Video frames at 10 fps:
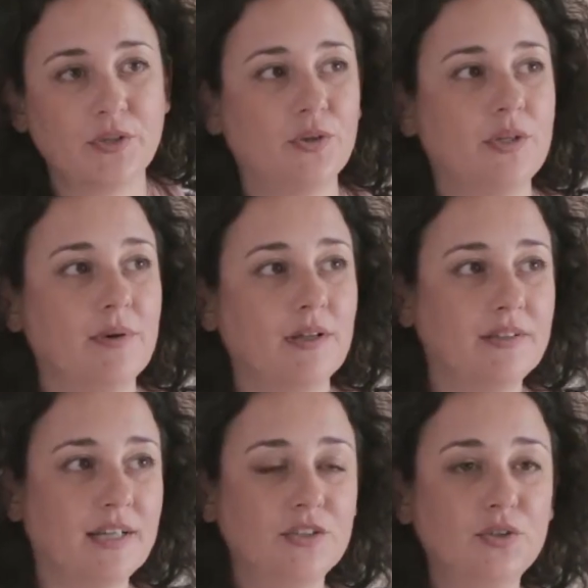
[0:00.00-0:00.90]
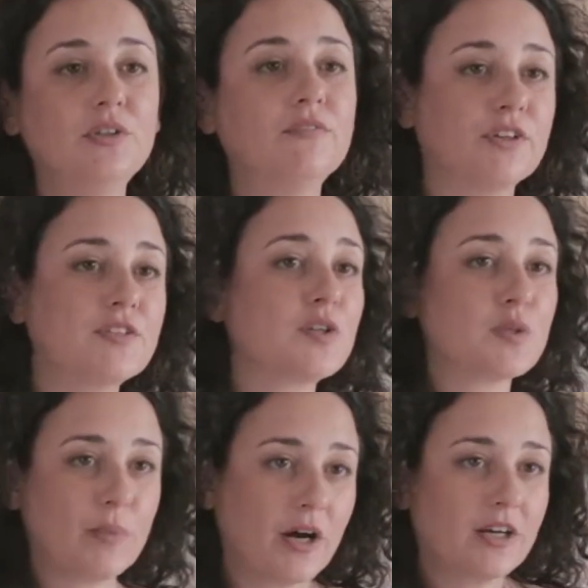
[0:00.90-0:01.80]
talked about that universal
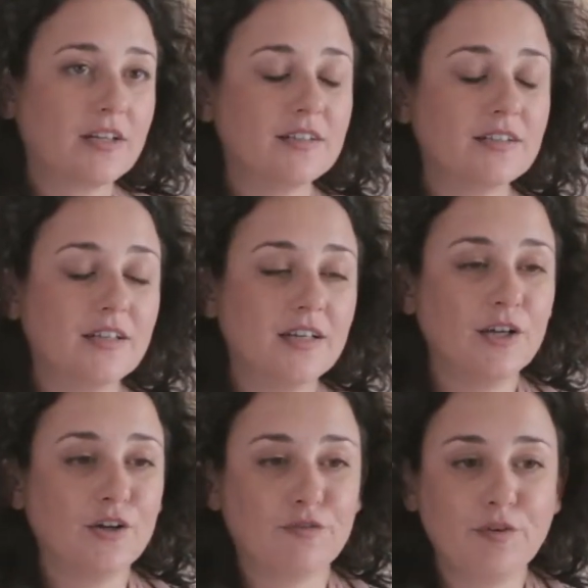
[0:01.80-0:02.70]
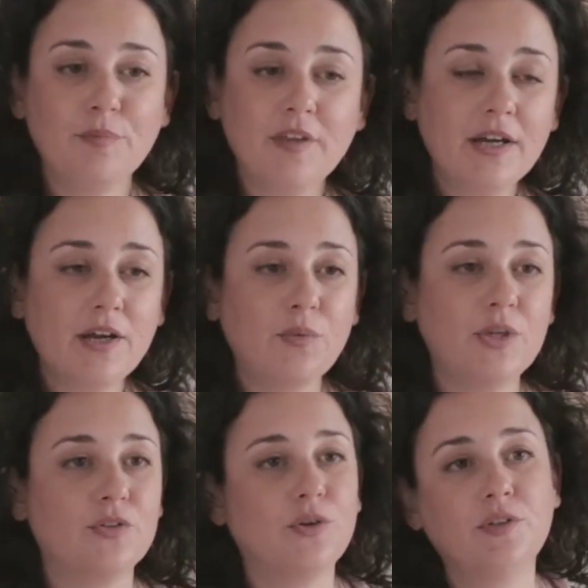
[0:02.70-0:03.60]
spark. From there
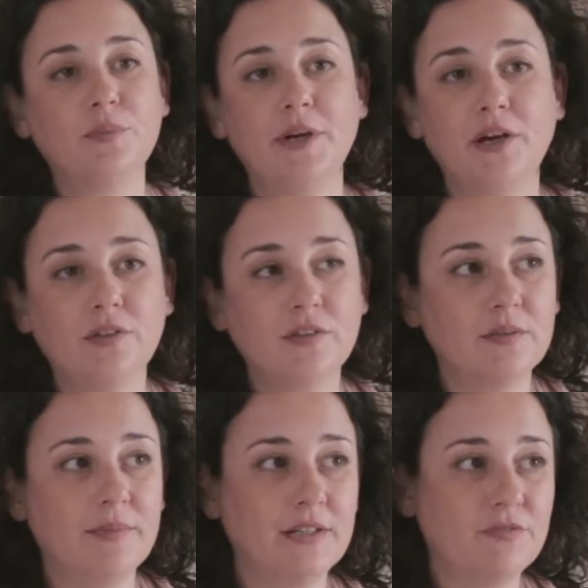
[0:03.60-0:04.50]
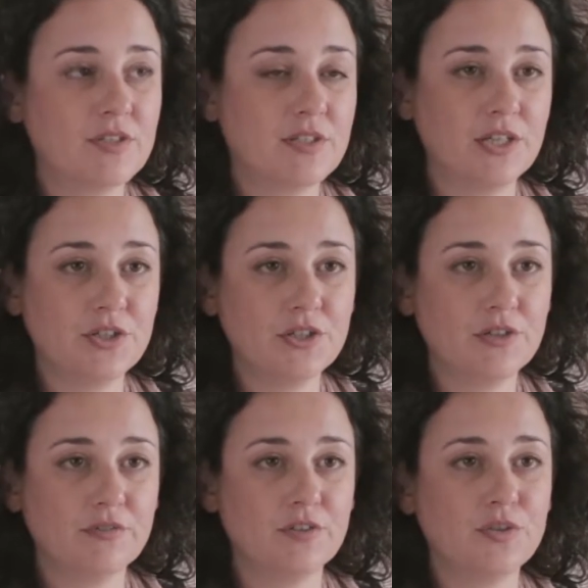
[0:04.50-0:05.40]
we talked about the
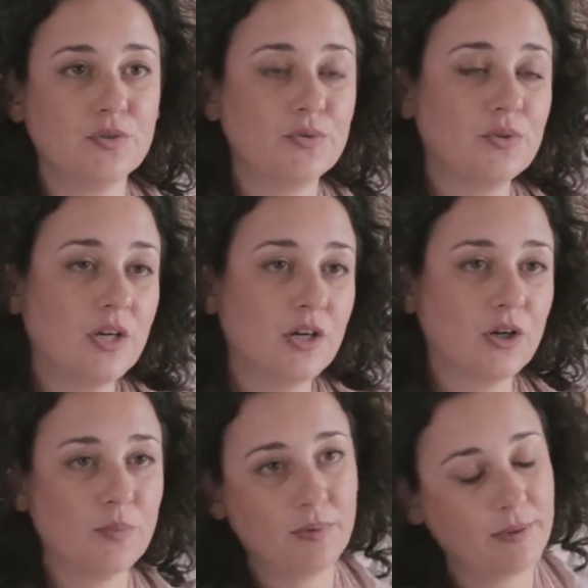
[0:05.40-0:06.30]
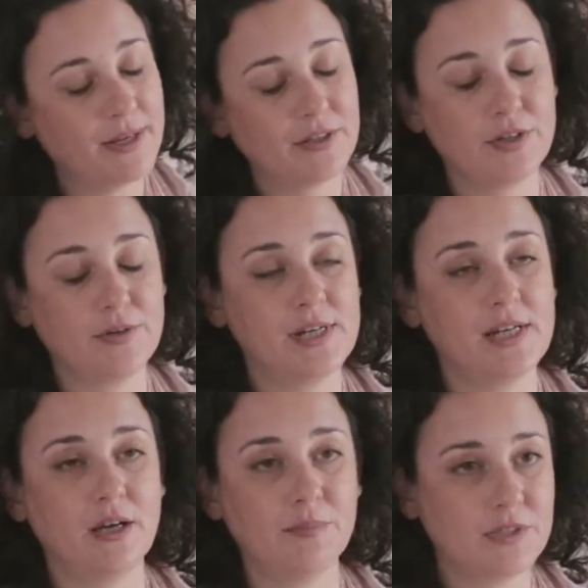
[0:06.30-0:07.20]
manifestation of the 2
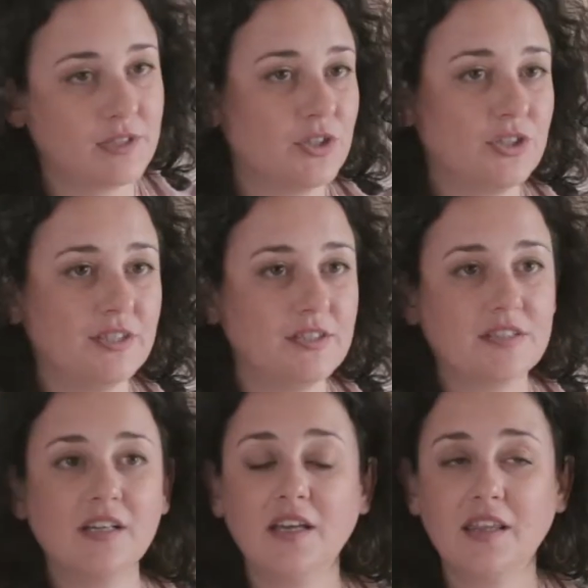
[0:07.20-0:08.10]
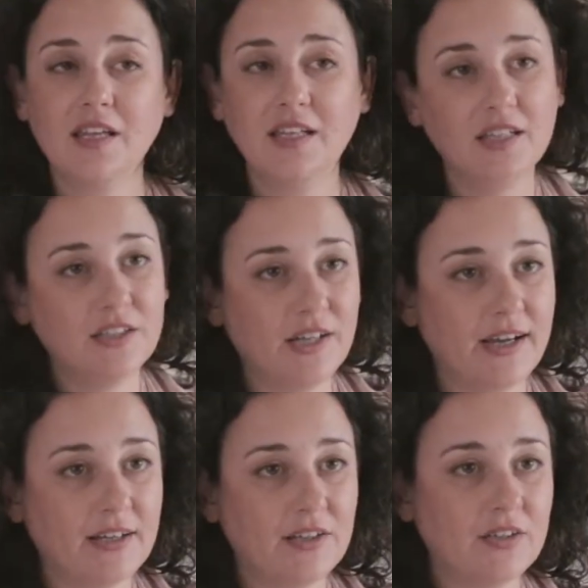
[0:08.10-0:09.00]
complementary oppositions, the
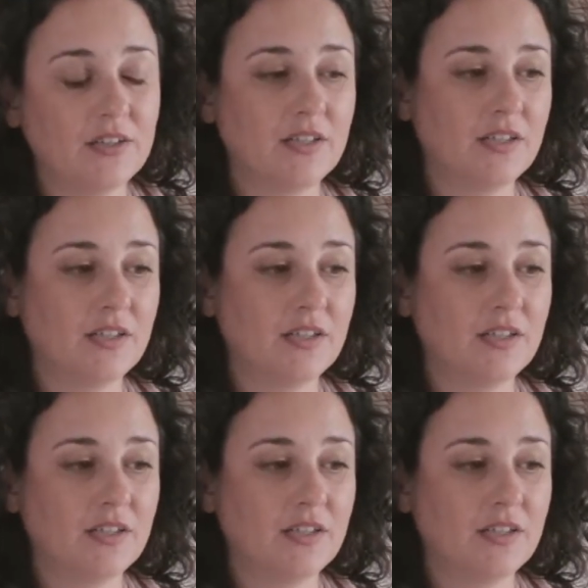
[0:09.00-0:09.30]
yin-yang.